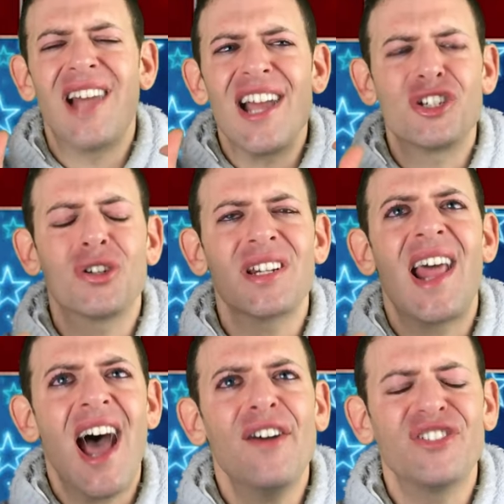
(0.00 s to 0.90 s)
I shouldn't
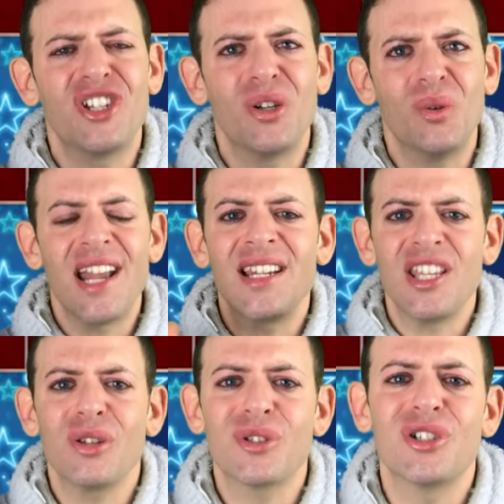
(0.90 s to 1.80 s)
have to, and
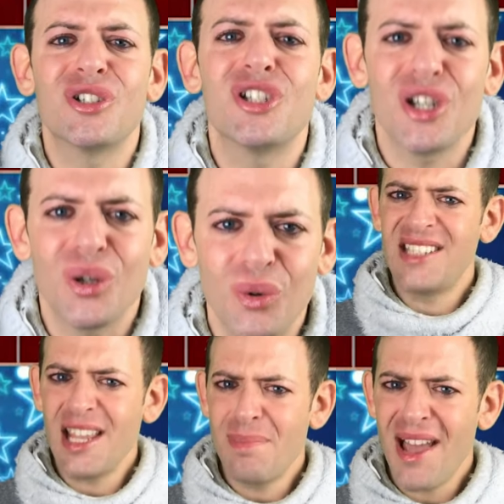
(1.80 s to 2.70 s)
neither should you.
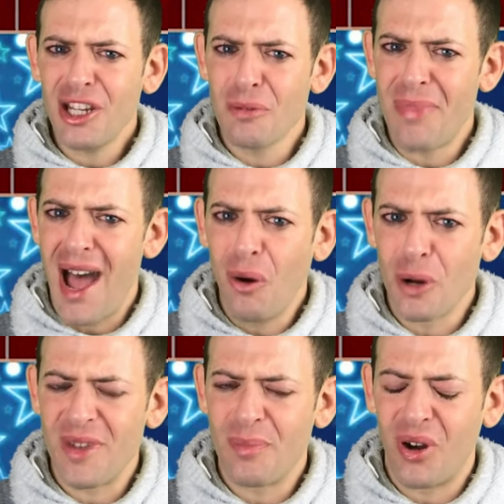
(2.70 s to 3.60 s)
Take back your power,
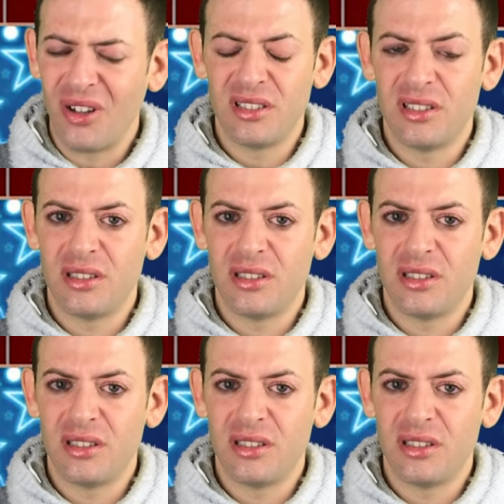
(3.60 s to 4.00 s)
people.